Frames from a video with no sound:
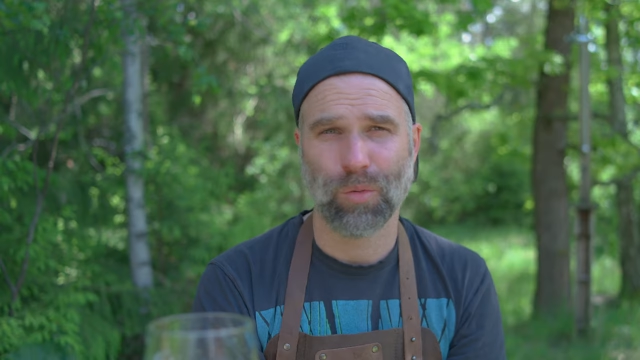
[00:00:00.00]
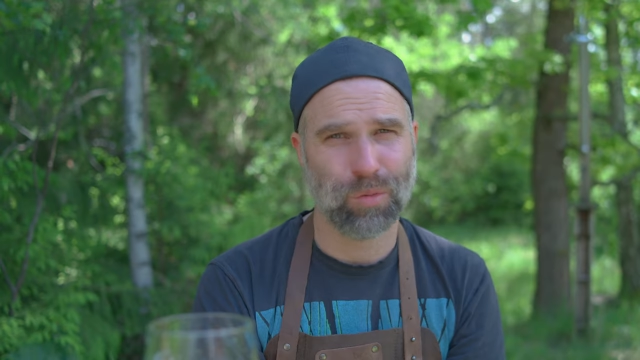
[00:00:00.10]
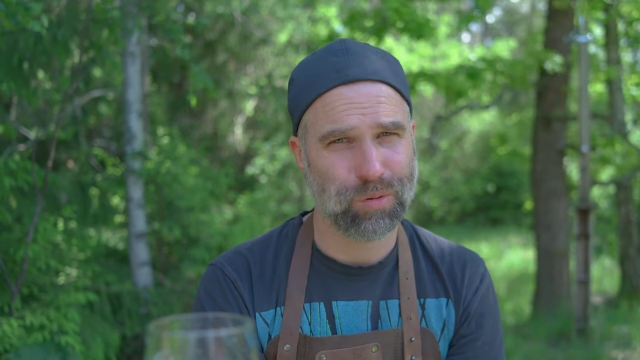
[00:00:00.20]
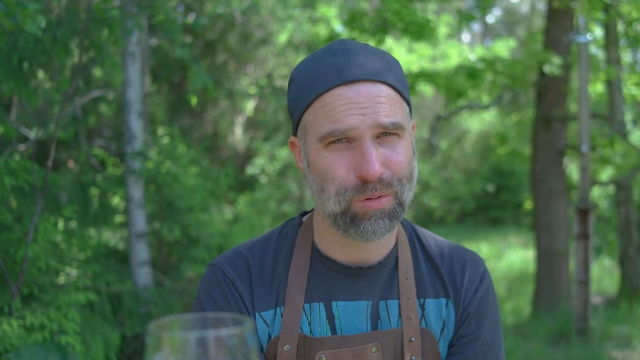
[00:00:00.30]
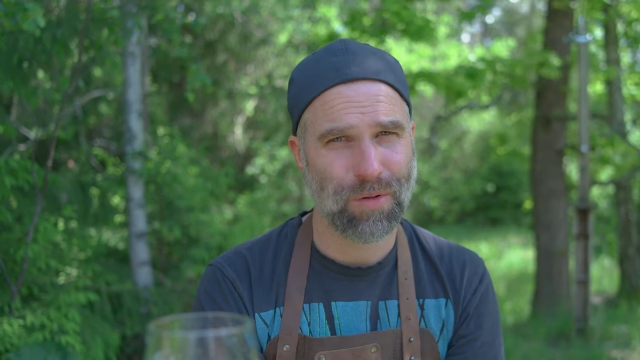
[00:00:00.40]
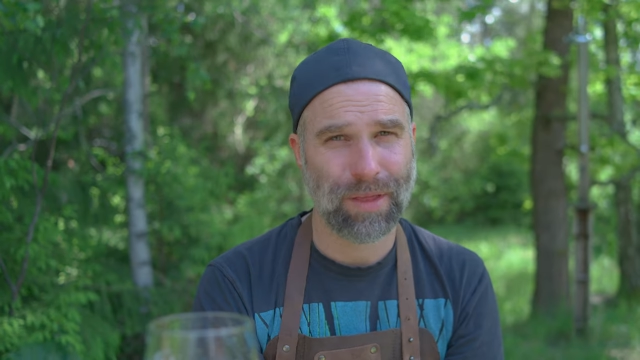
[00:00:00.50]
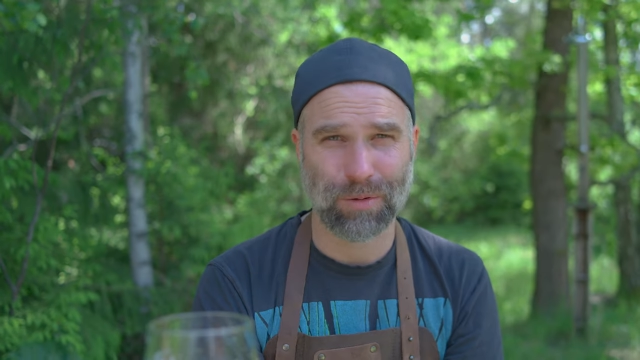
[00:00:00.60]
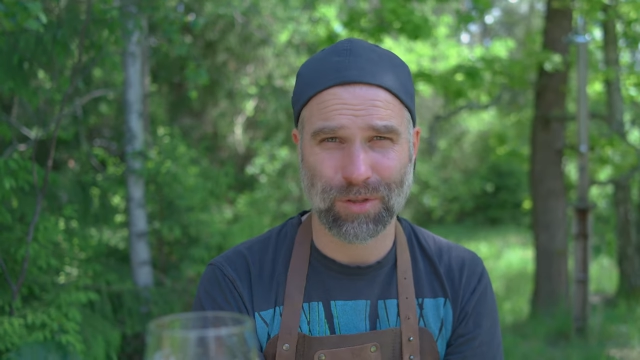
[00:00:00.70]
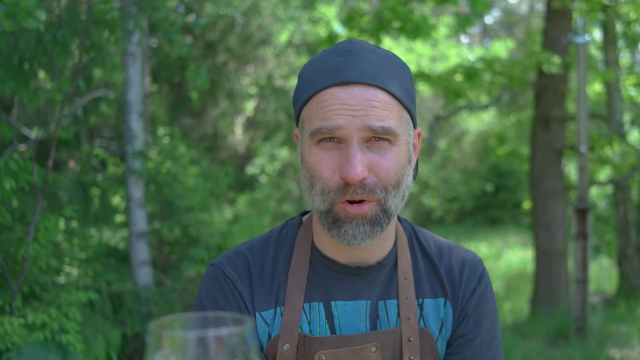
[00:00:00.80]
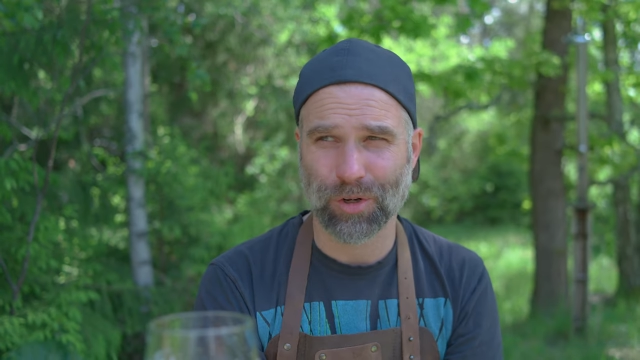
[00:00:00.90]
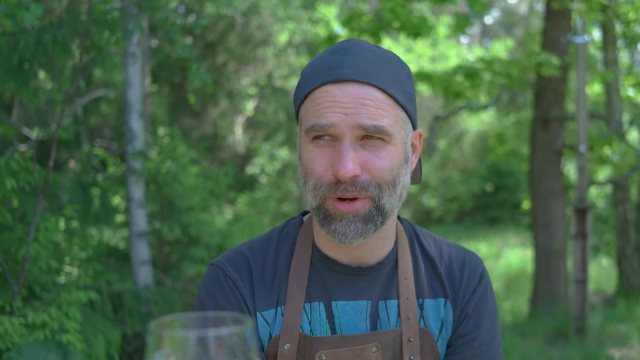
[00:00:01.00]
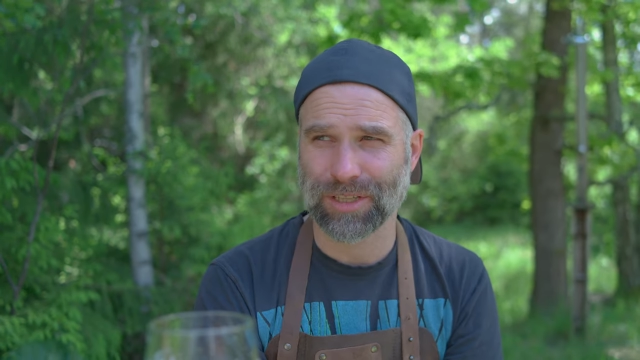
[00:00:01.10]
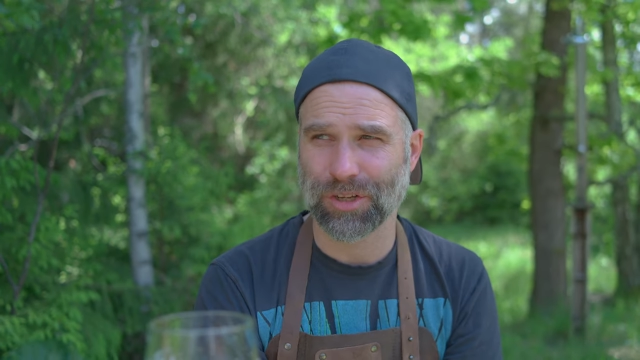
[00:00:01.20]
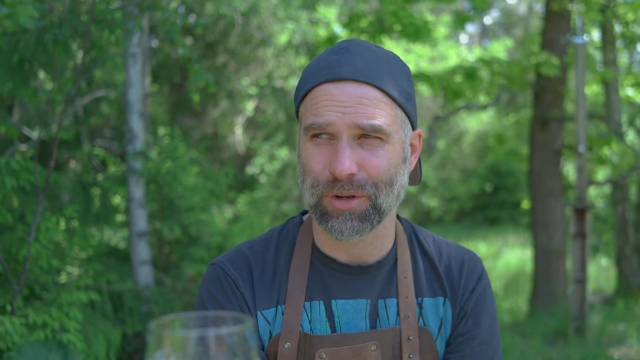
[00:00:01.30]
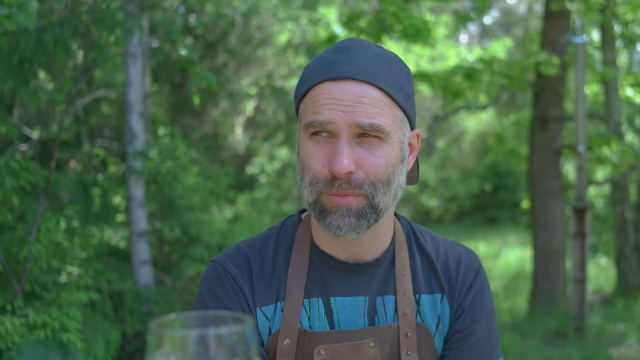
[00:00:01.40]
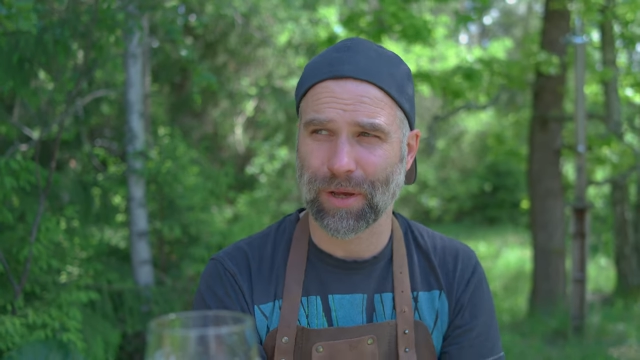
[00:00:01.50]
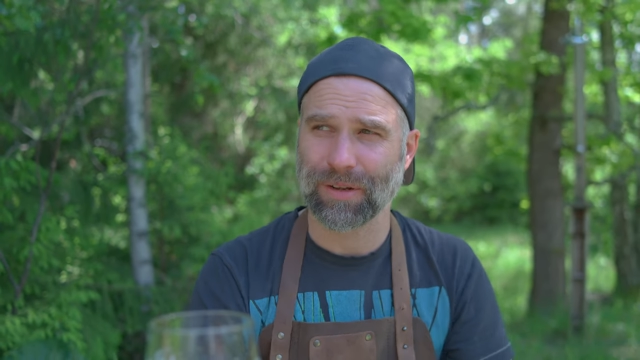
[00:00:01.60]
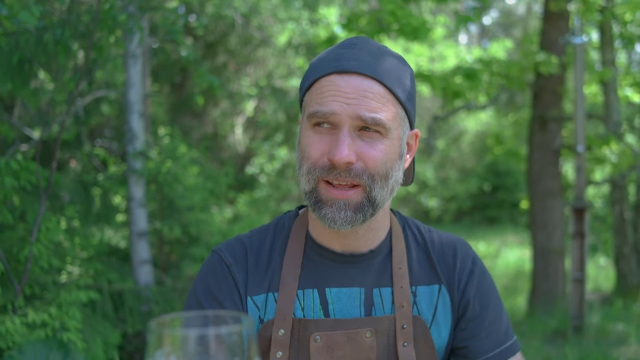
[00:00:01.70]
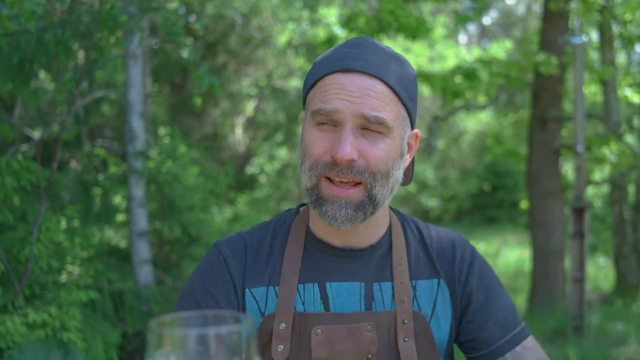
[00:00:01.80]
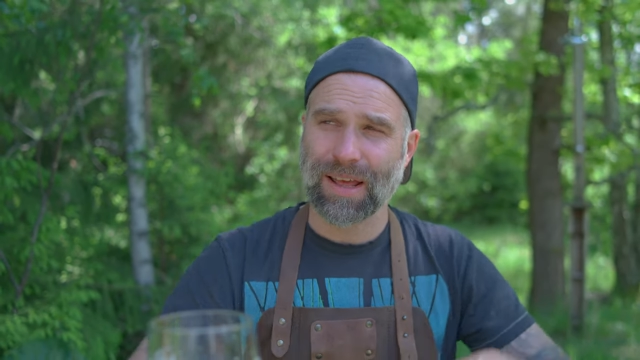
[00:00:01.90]
Oof, that was a hard question,
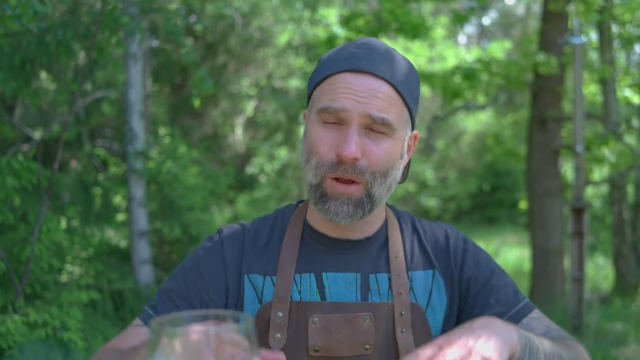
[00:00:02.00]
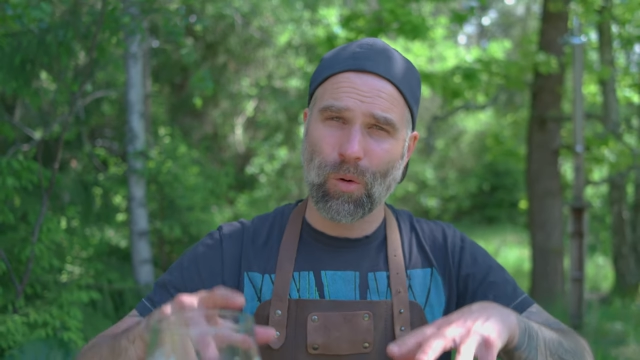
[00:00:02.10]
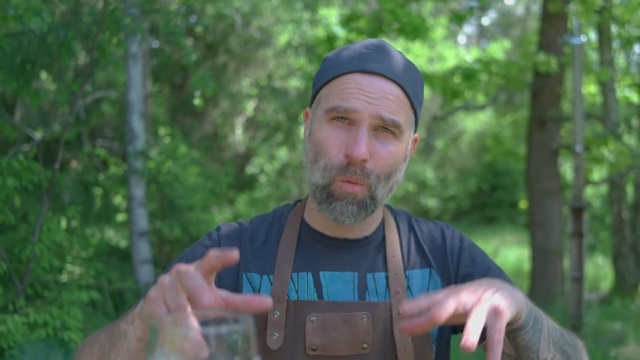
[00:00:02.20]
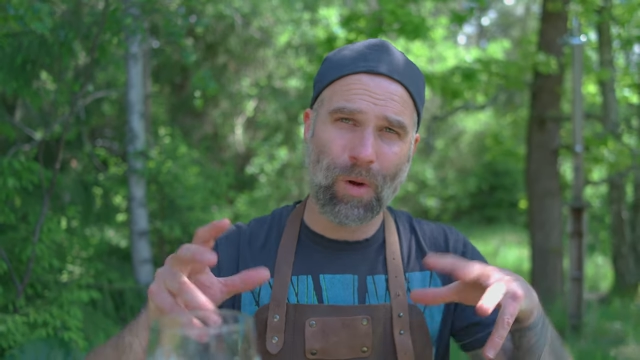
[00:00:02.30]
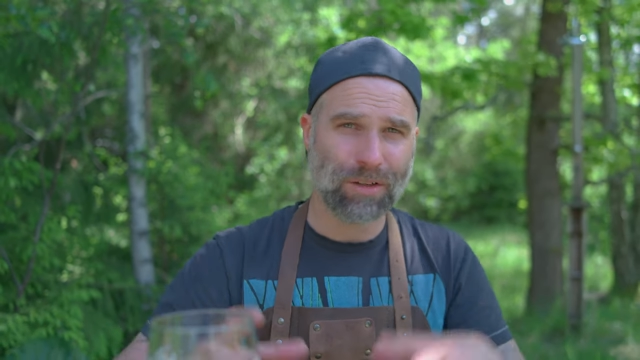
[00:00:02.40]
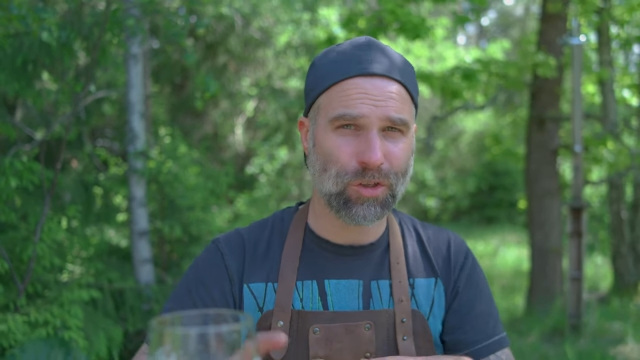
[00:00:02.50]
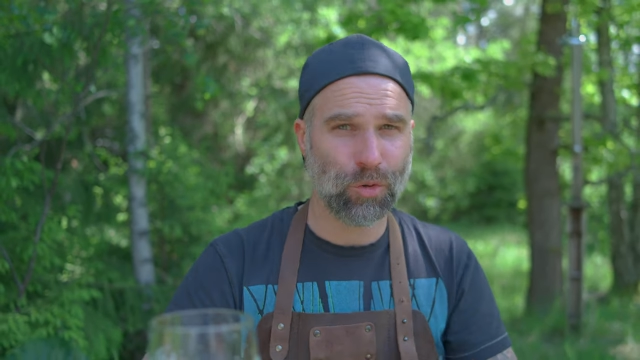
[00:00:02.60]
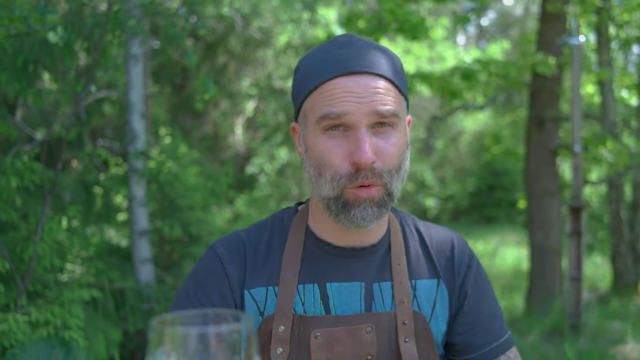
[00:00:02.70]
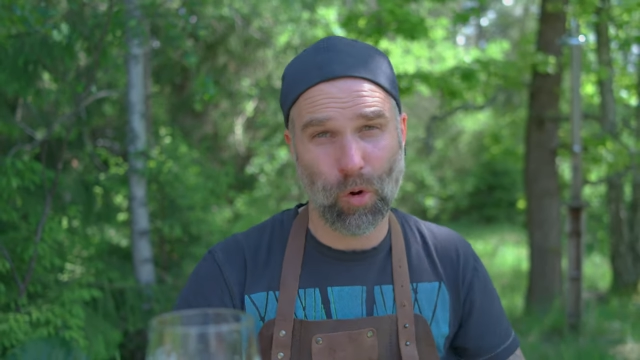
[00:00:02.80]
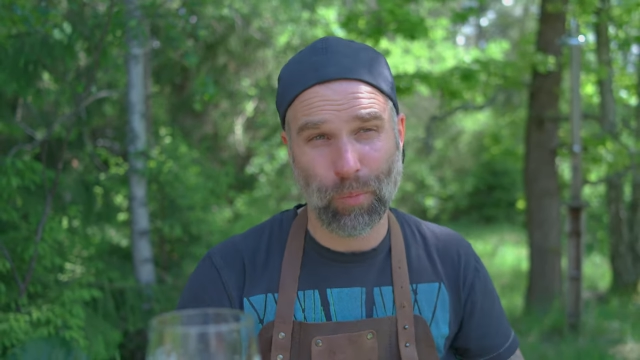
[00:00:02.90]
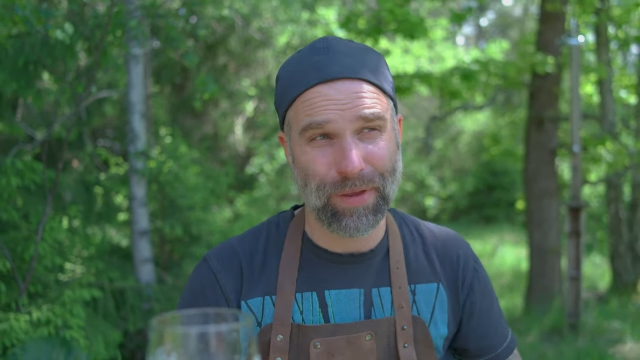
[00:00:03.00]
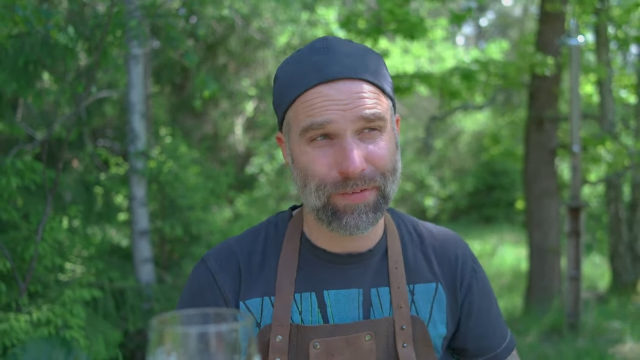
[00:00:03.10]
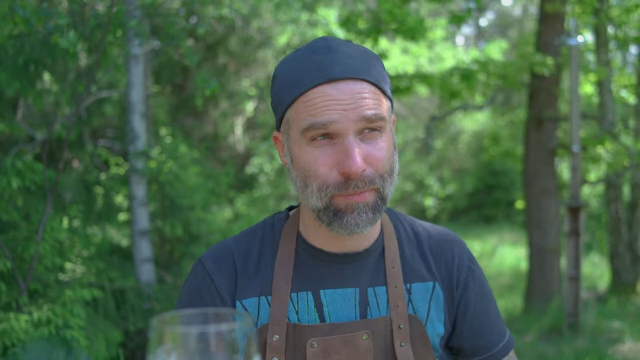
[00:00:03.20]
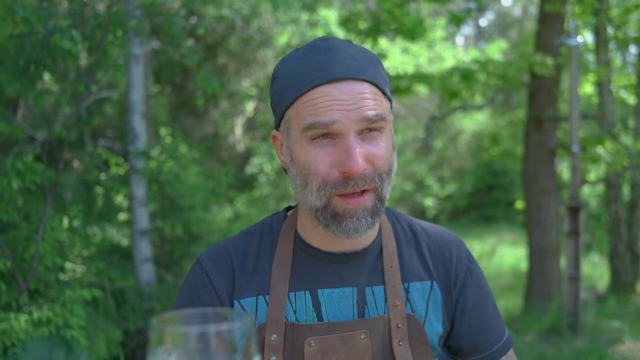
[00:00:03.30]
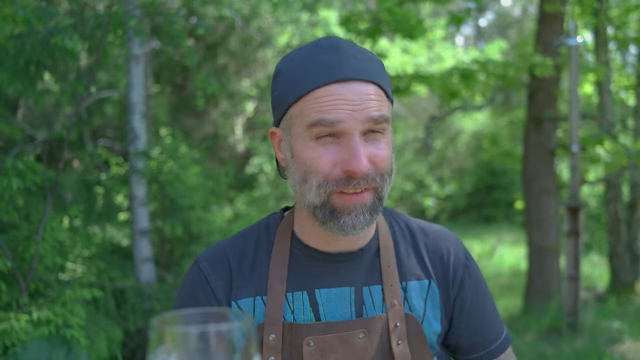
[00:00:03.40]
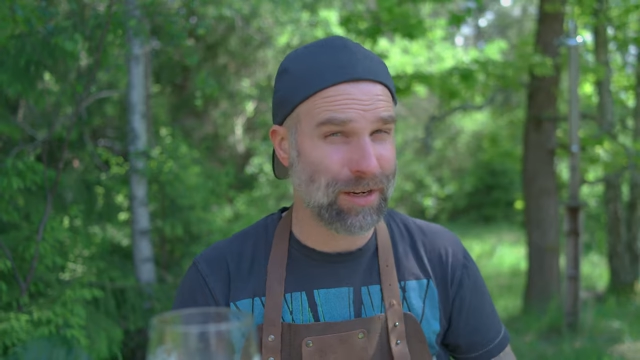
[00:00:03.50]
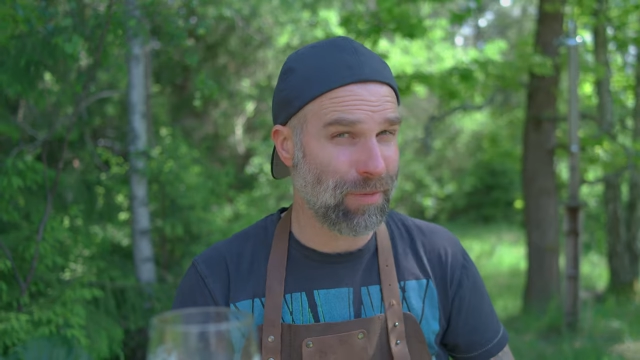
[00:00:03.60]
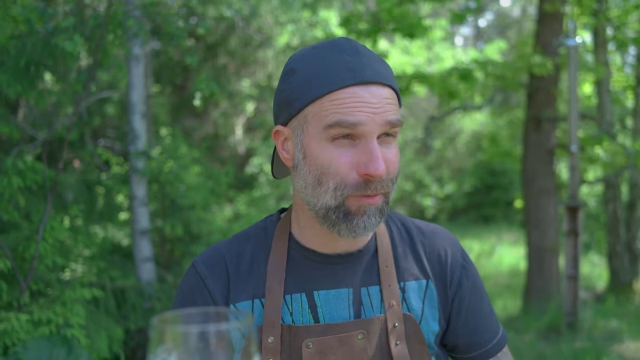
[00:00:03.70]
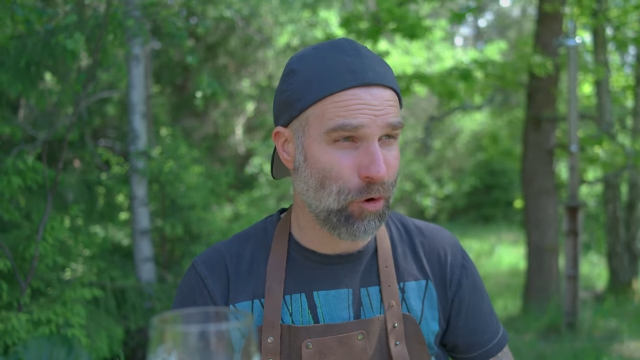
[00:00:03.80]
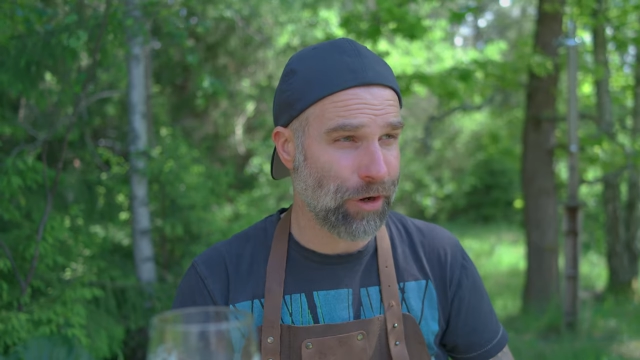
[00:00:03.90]
but one cool hop is
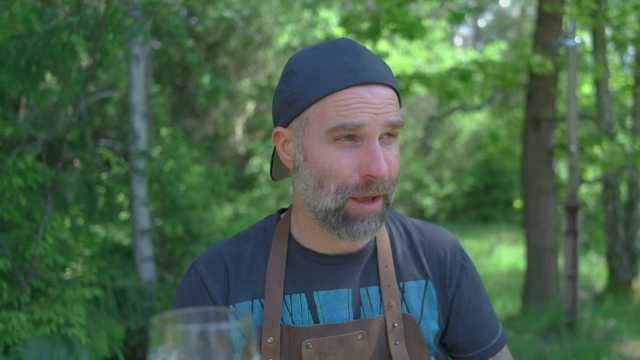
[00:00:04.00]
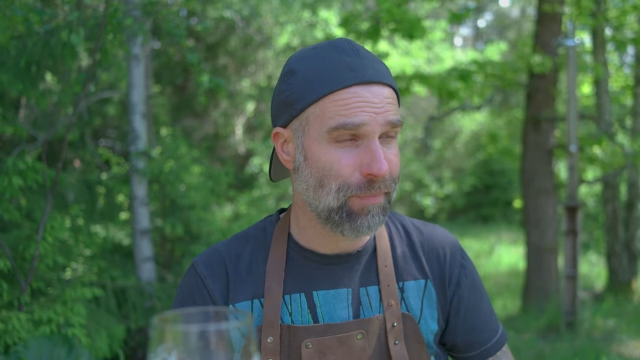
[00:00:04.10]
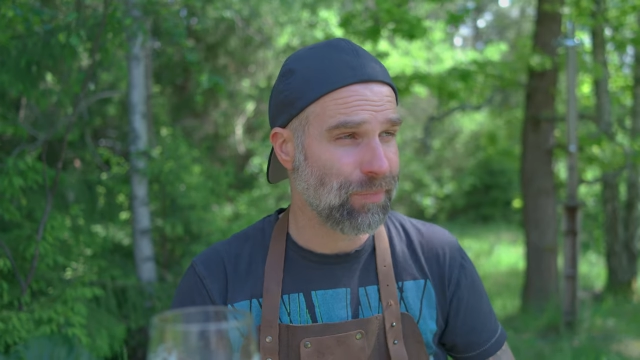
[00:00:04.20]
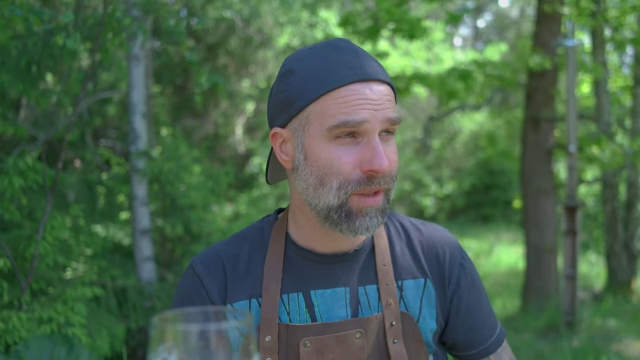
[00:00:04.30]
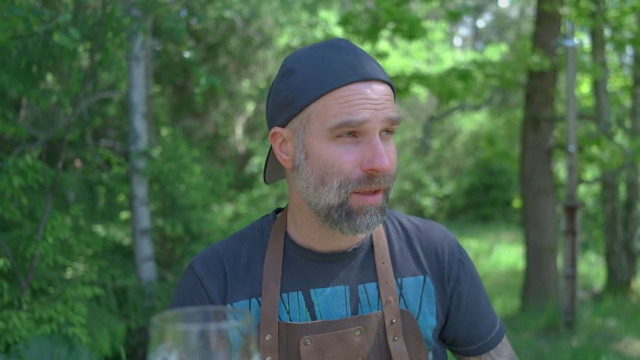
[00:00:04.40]
Mandarin Bavaria.